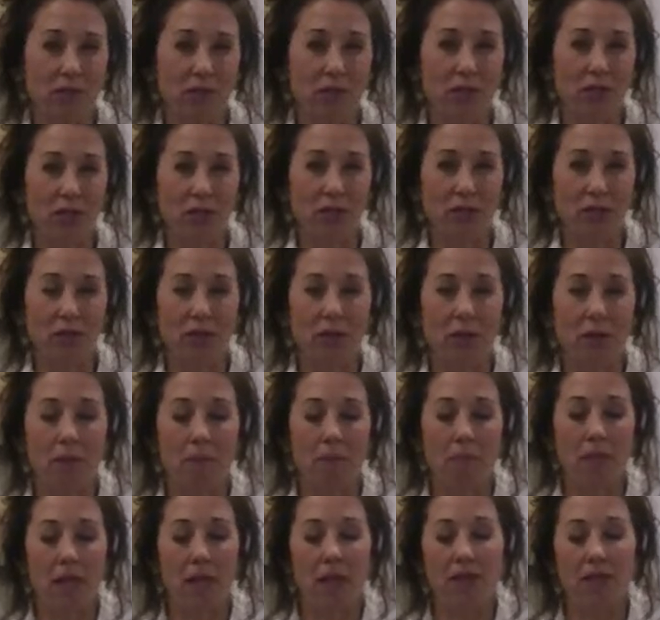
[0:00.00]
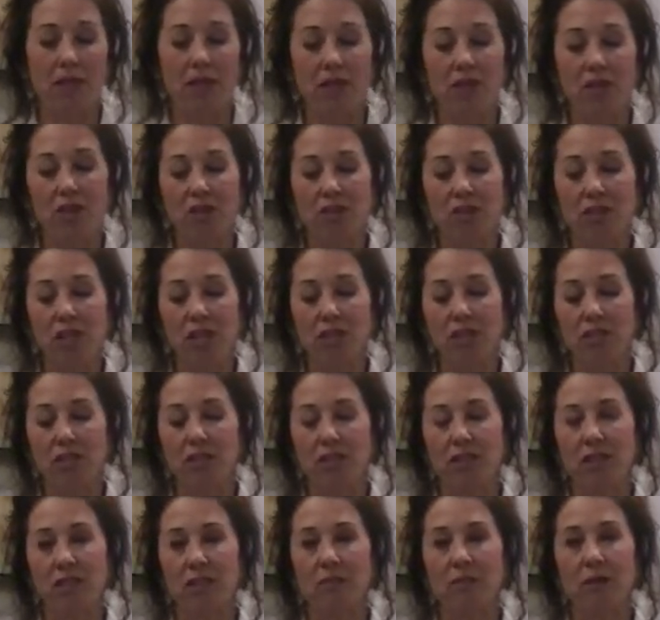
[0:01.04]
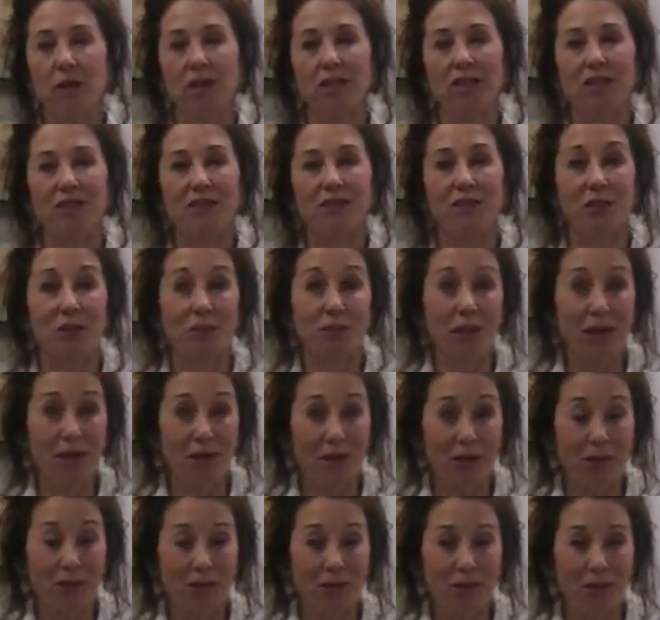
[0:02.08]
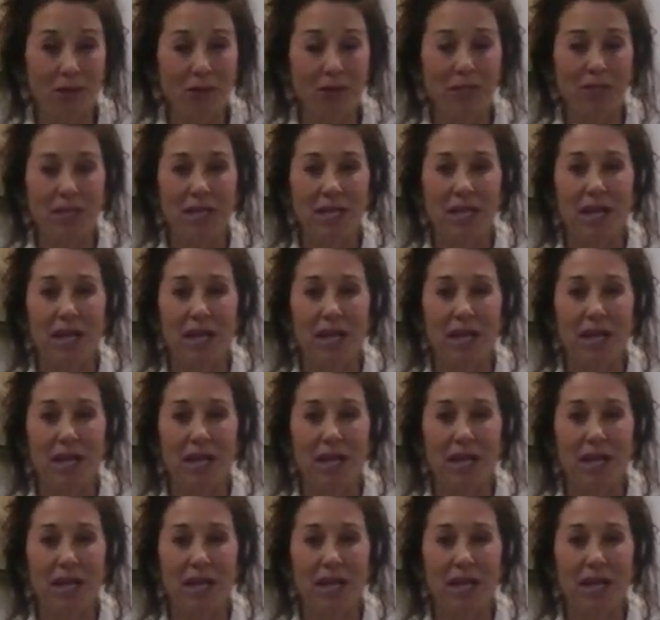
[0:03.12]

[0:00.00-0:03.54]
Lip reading: for you. The other thing to think about if you're a pet owner,